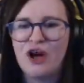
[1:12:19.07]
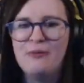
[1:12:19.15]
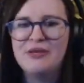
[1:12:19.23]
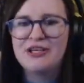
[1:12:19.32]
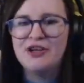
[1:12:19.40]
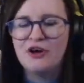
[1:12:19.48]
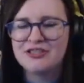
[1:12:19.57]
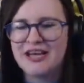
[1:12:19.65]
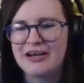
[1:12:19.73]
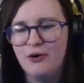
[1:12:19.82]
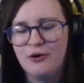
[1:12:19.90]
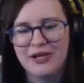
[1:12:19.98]
told me to not
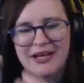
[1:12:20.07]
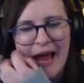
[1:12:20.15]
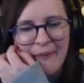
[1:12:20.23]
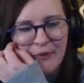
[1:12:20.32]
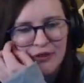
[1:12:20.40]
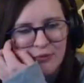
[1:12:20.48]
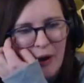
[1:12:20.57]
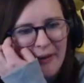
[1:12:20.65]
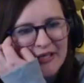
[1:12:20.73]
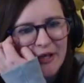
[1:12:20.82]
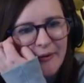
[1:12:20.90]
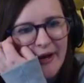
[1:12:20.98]
check all the cameras. What am I
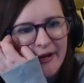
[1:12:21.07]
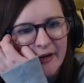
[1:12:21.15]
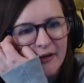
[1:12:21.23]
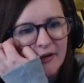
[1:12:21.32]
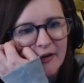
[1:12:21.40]
doing?